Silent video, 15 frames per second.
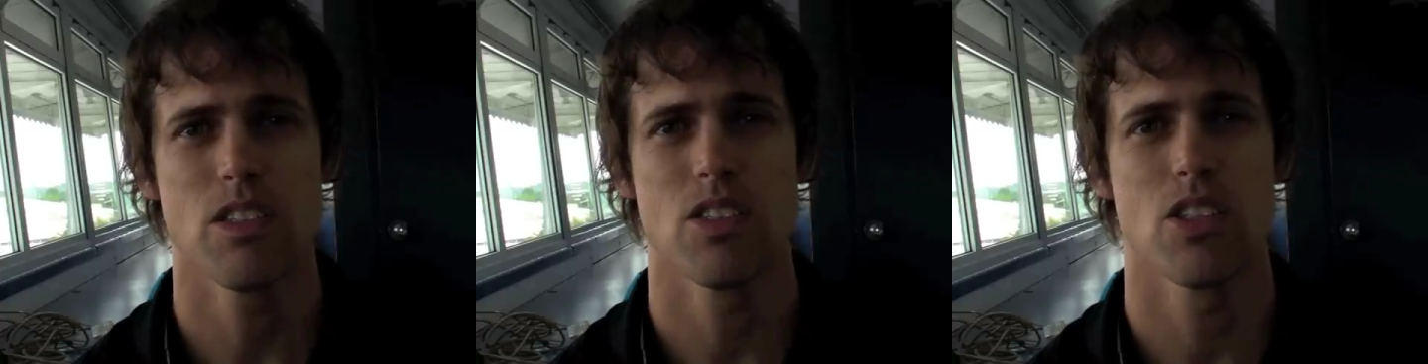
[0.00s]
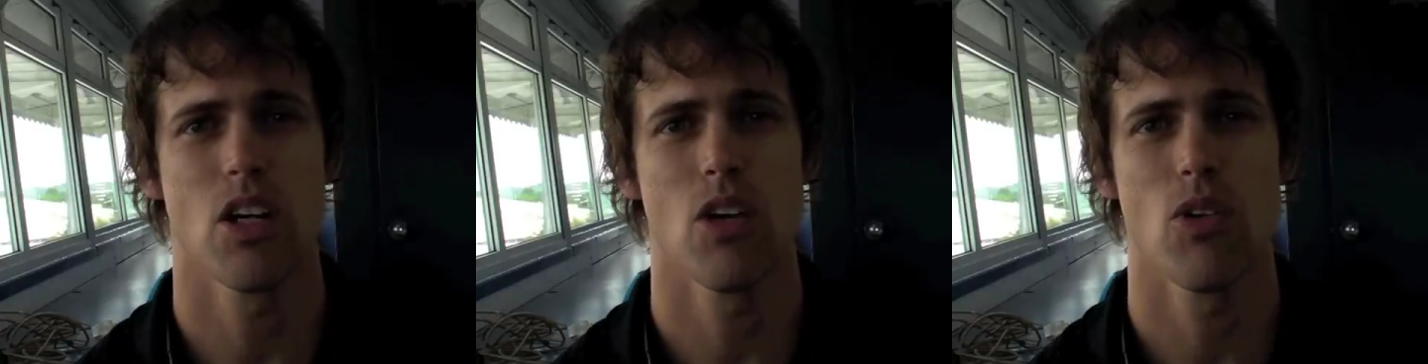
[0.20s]

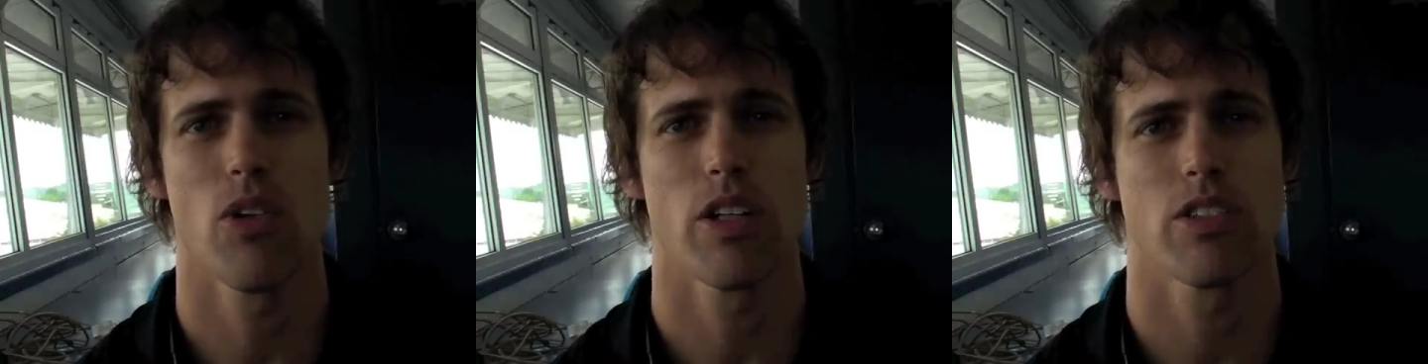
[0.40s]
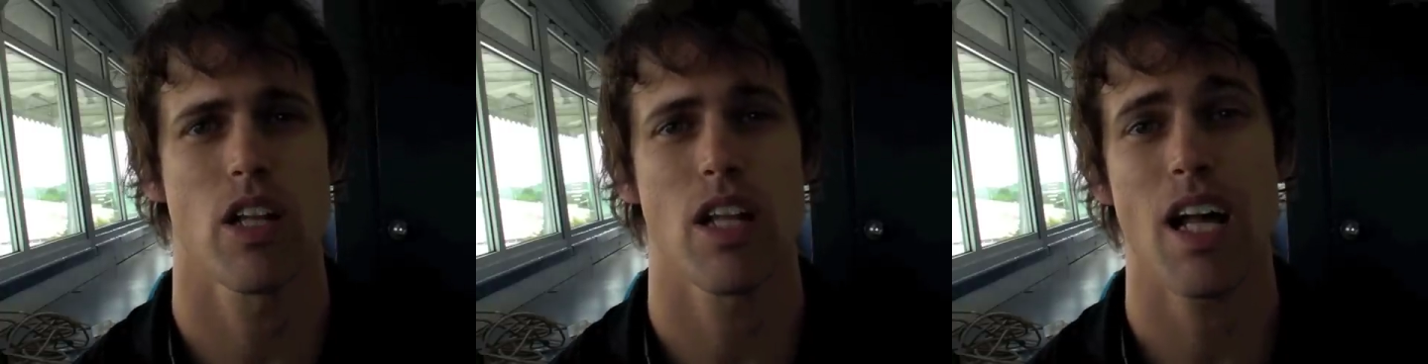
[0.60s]
So
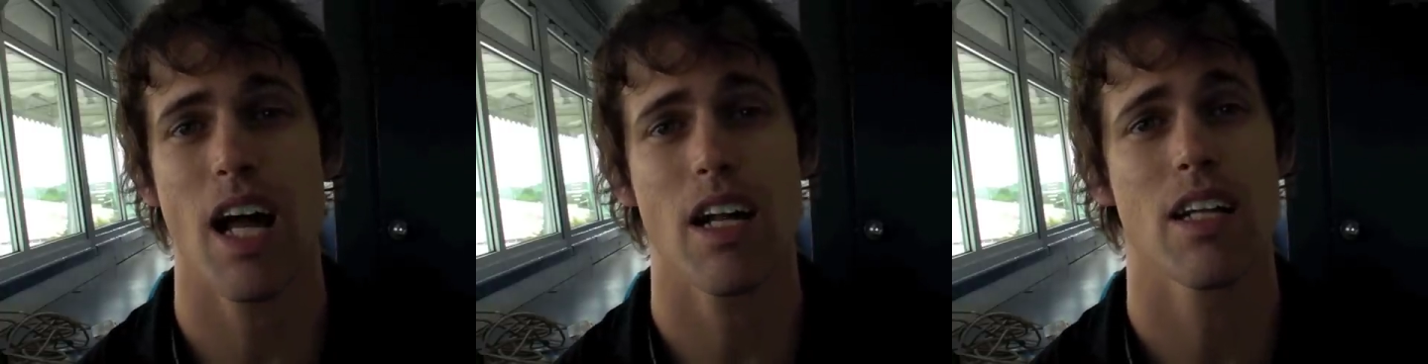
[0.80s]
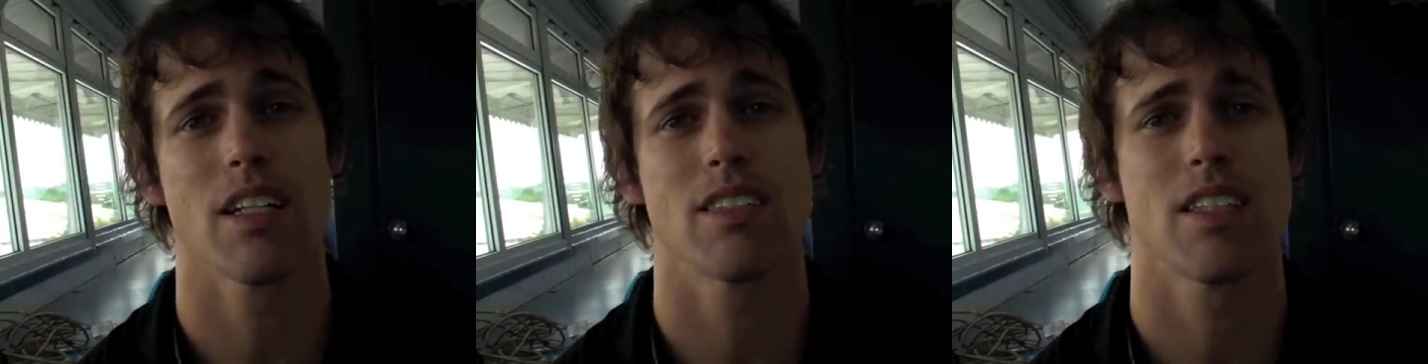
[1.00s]
there's a
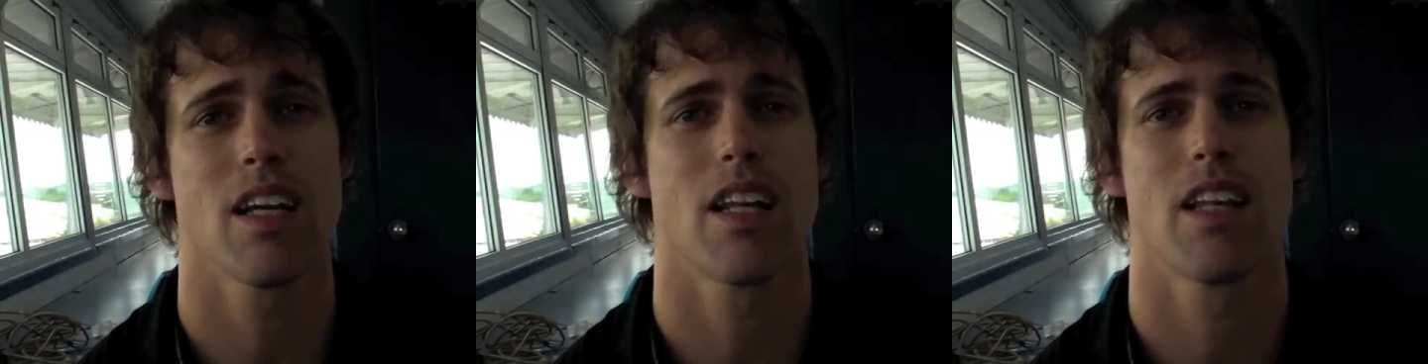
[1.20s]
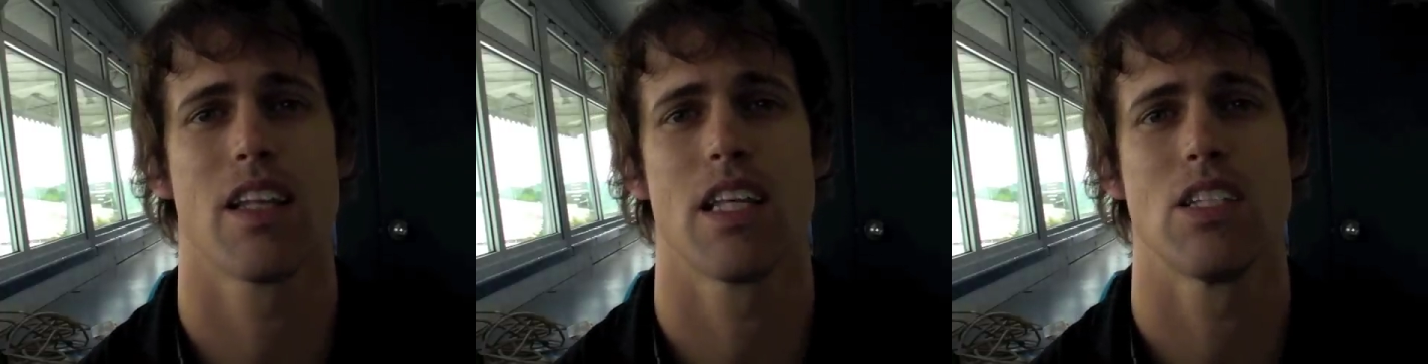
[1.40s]
lot of
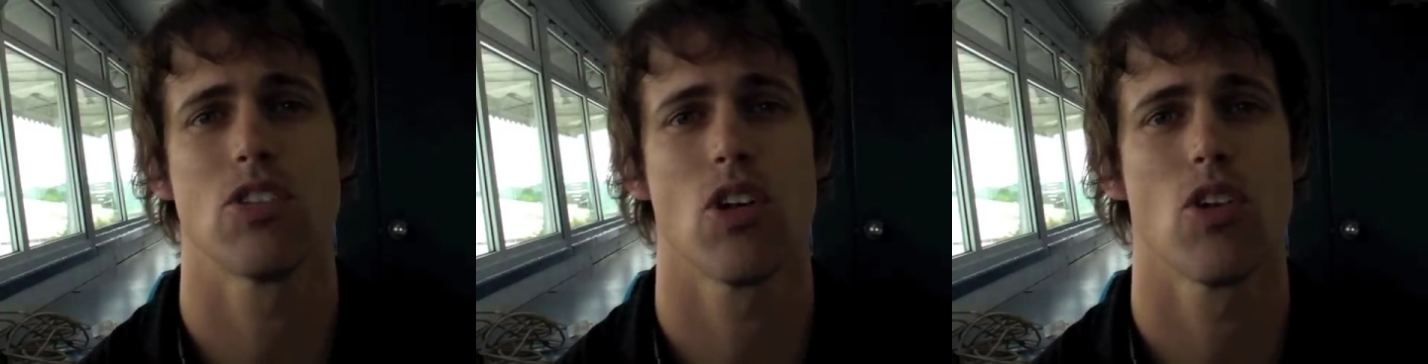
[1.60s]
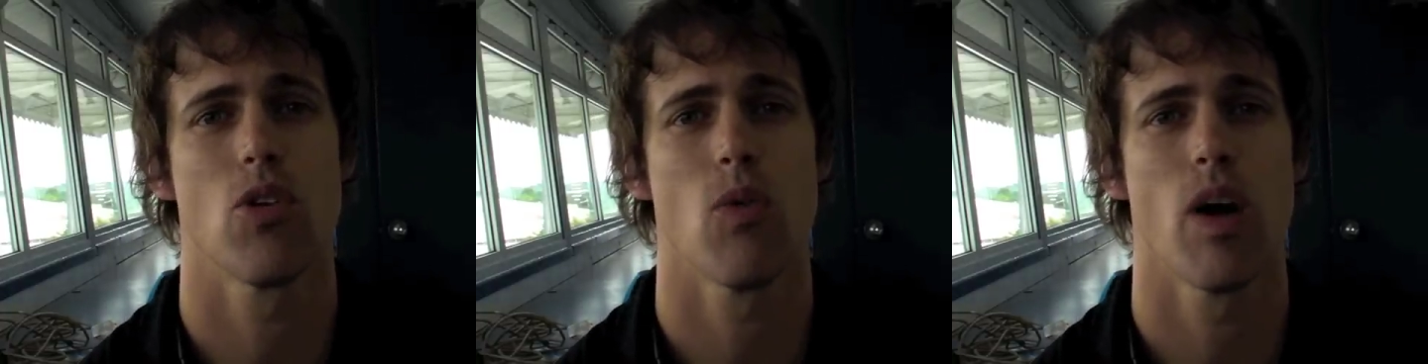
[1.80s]
exciting things
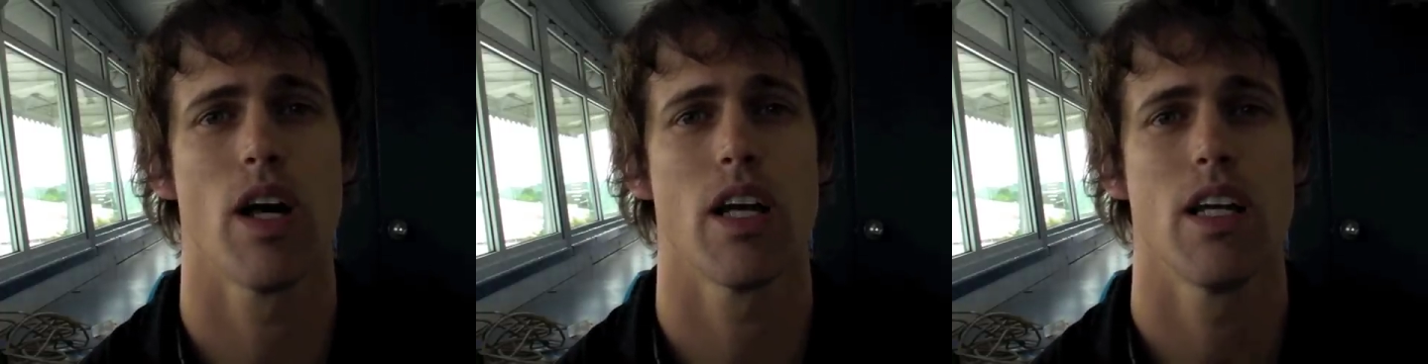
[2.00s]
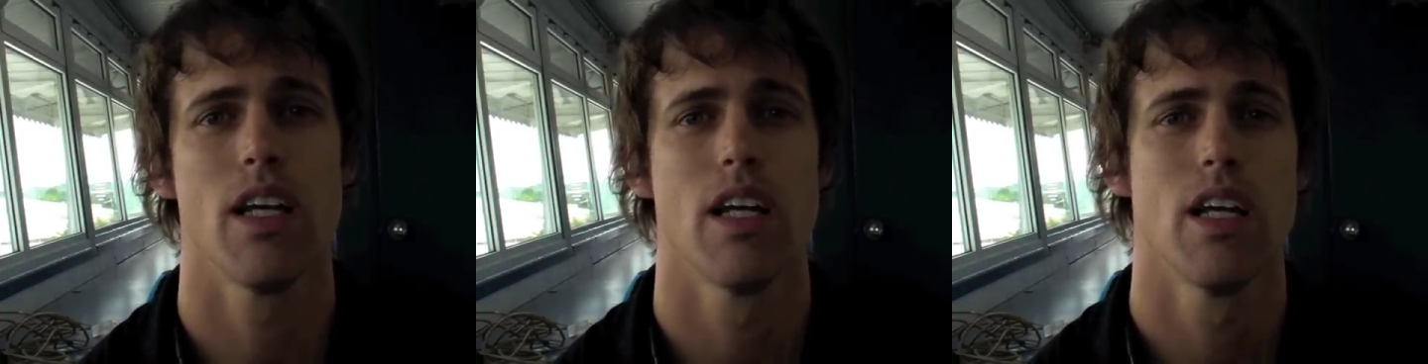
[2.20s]
on the
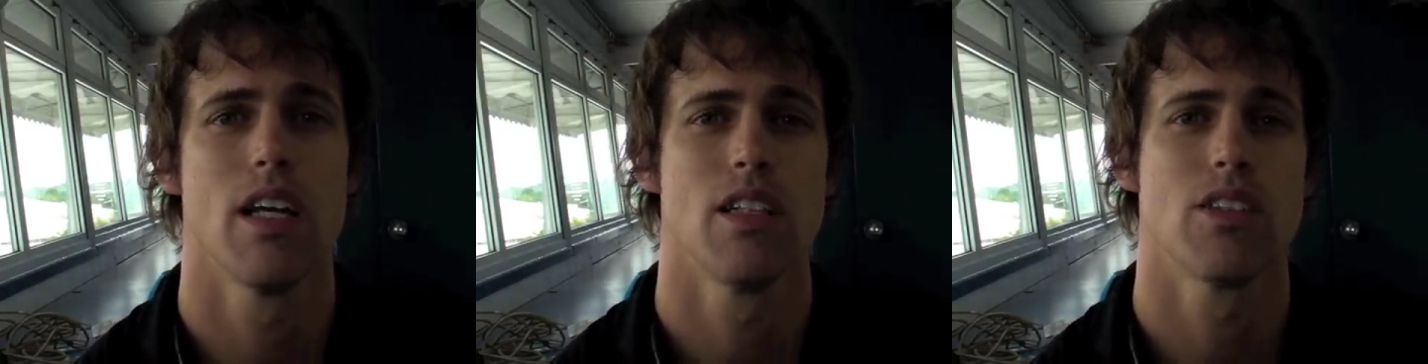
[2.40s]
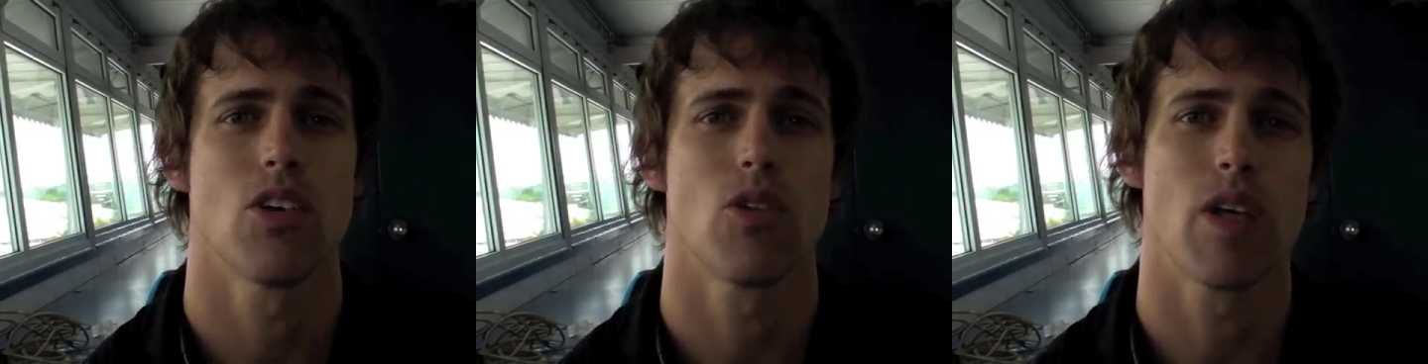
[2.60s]
way.
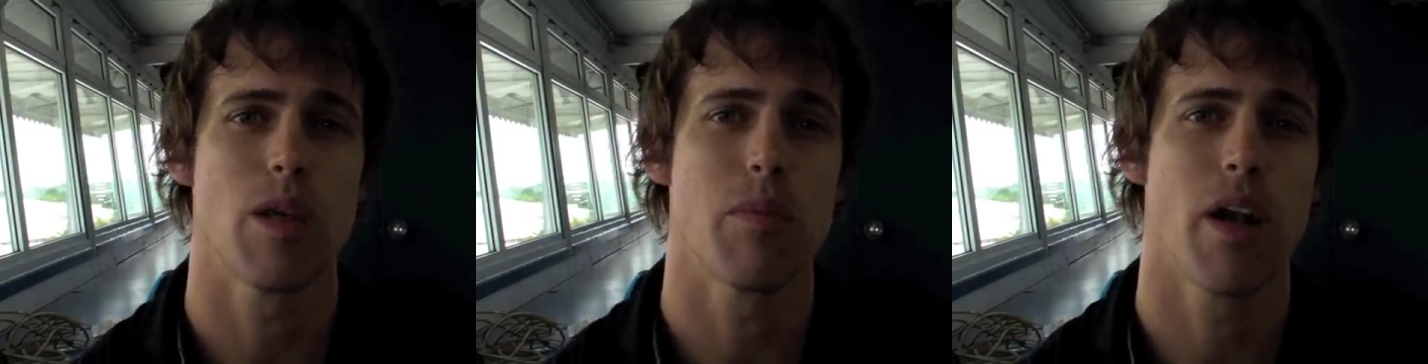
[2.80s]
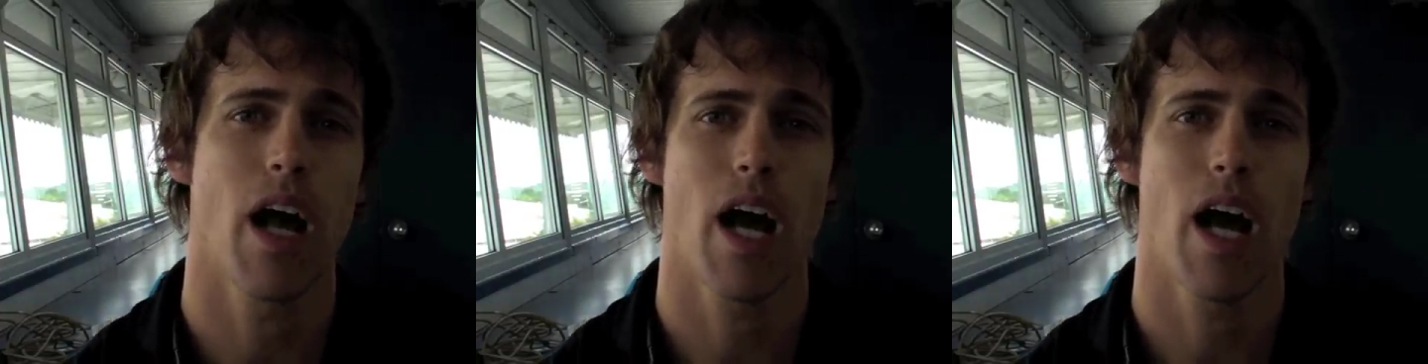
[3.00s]
So keep an